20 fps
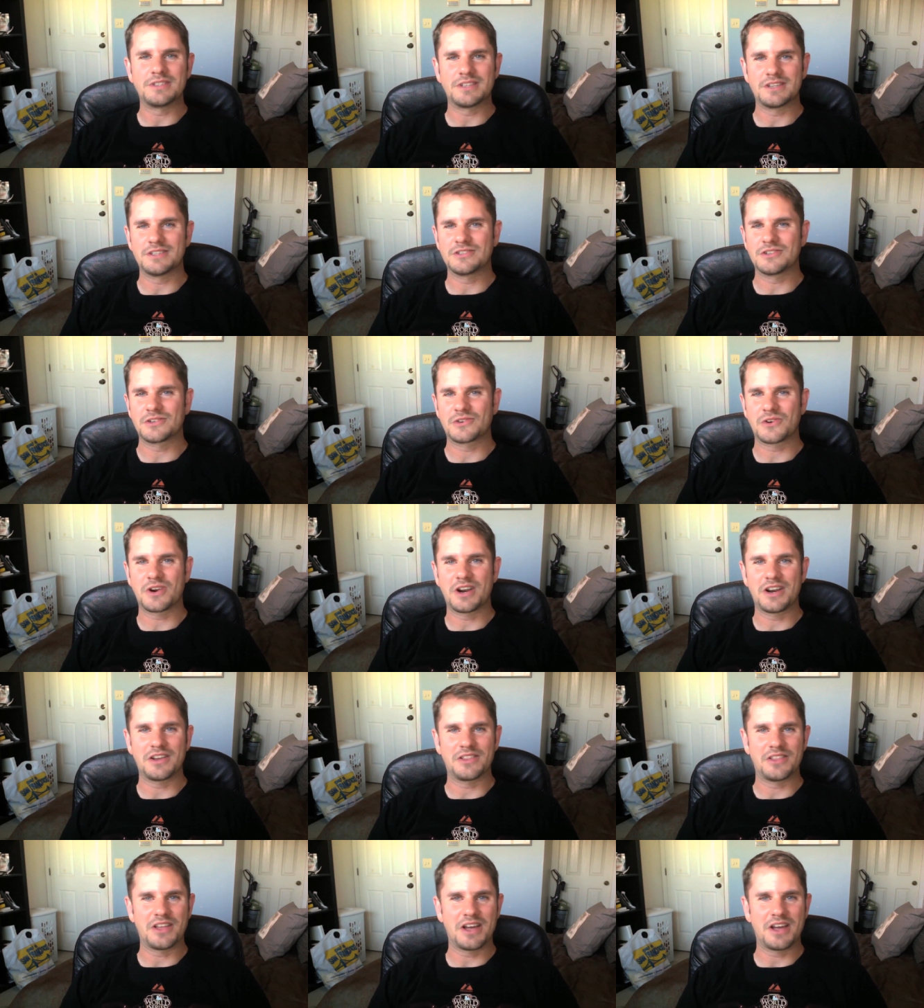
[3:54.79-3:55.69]
I tend to
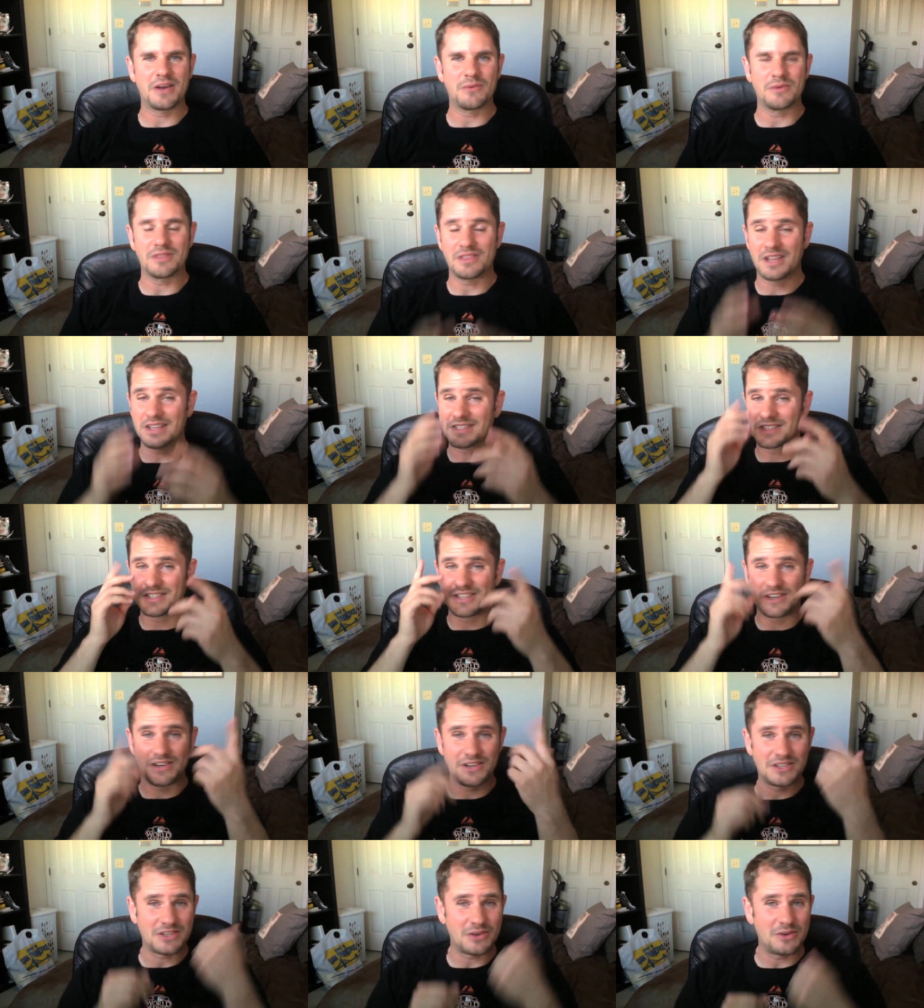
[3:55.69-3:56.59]
cry a lot with lots of
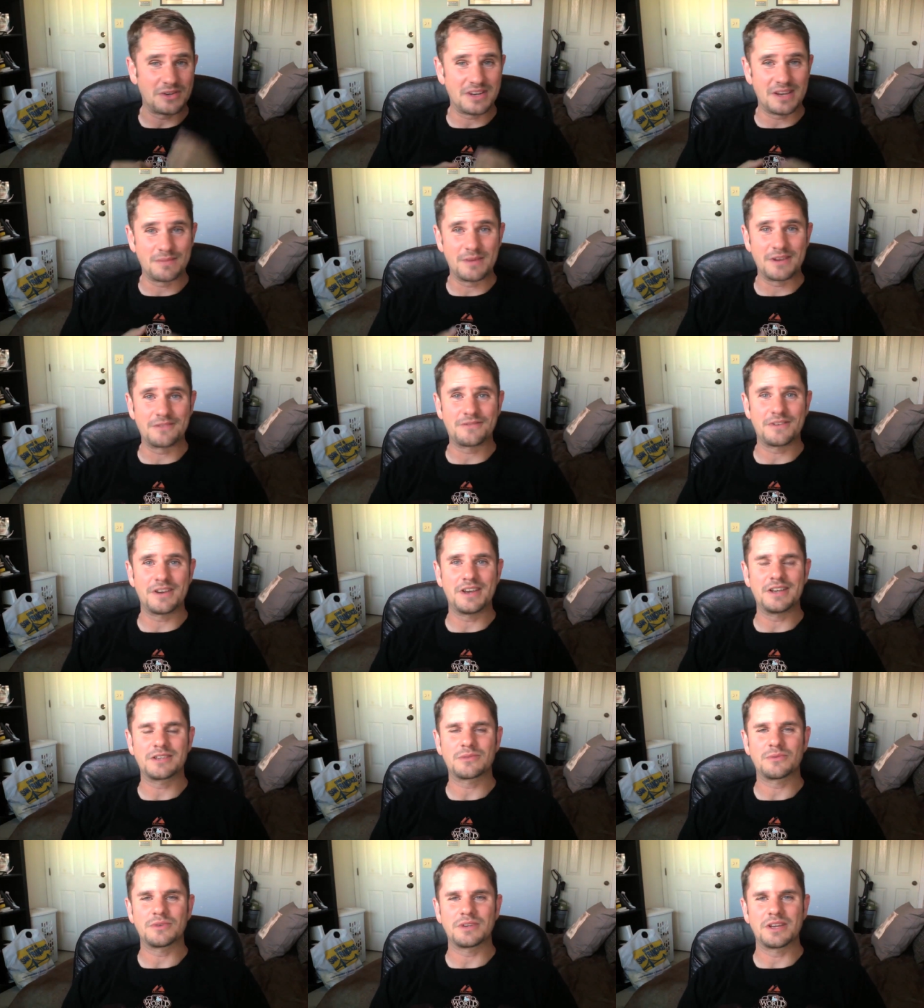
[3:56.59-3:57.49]
tears going down my
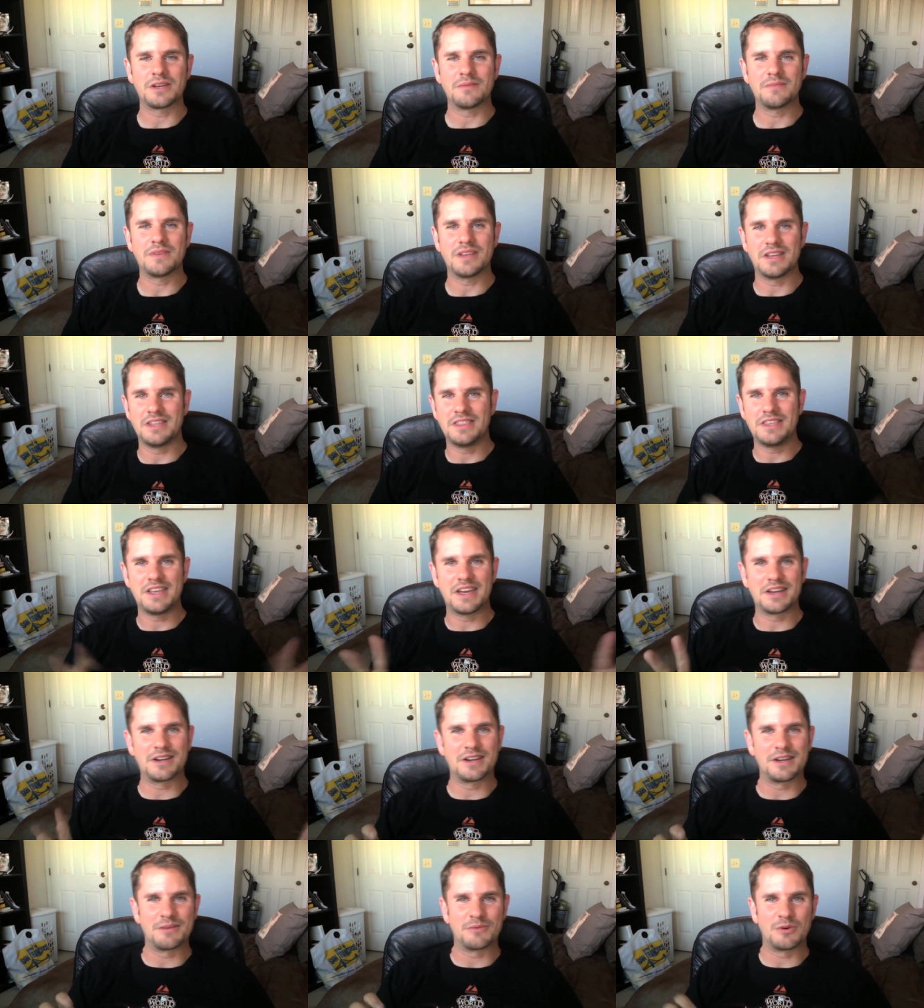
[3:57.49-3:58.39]
face when I'm in the
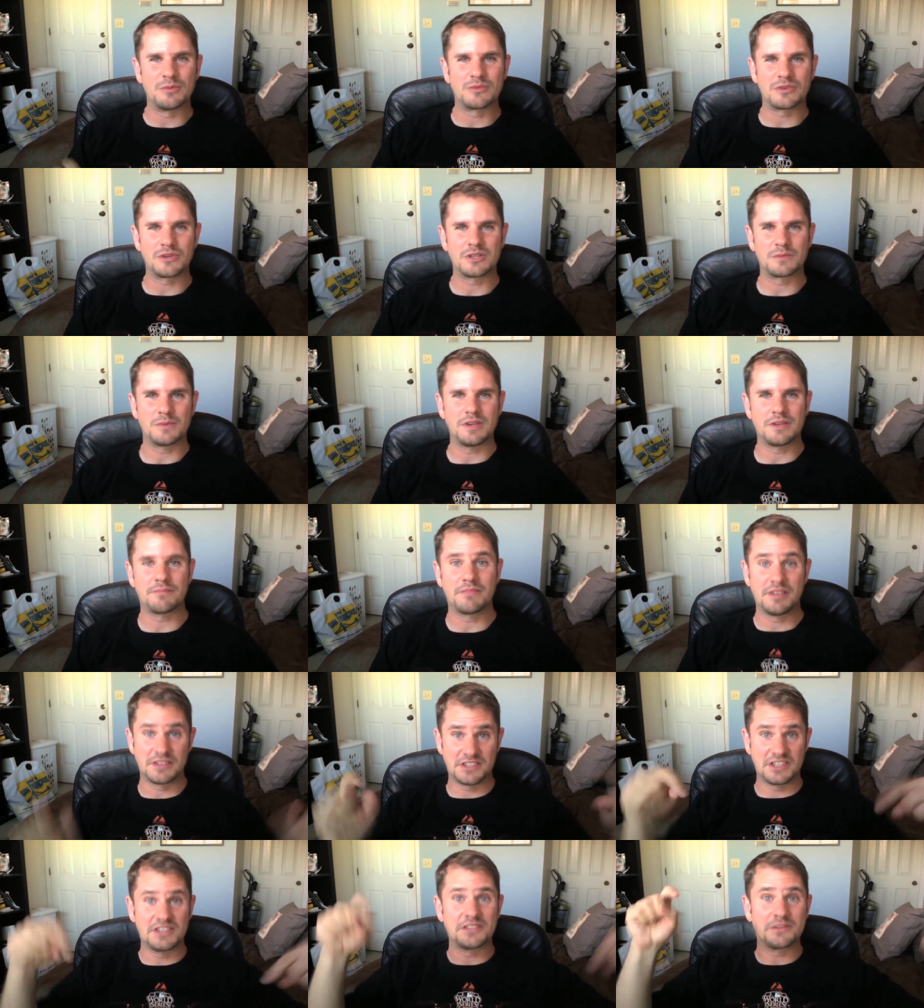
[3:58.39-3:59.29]
editing room, so to speak.
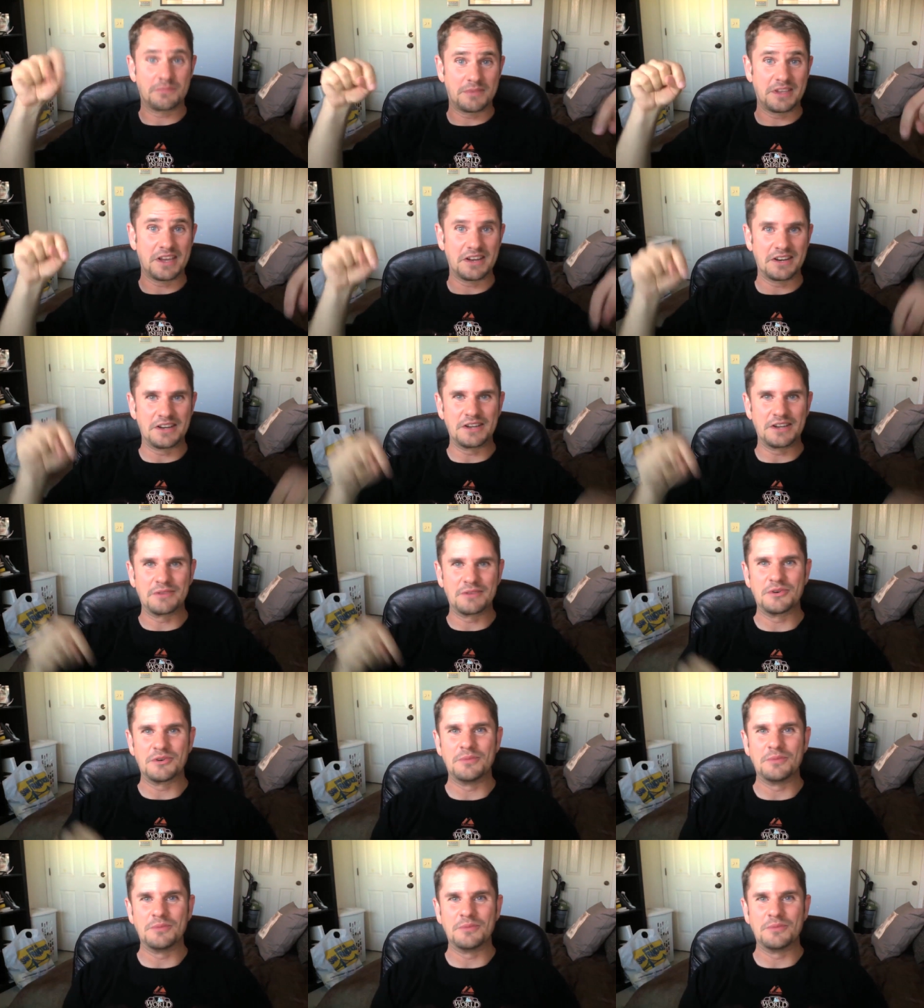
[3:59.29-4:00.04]
This is the editing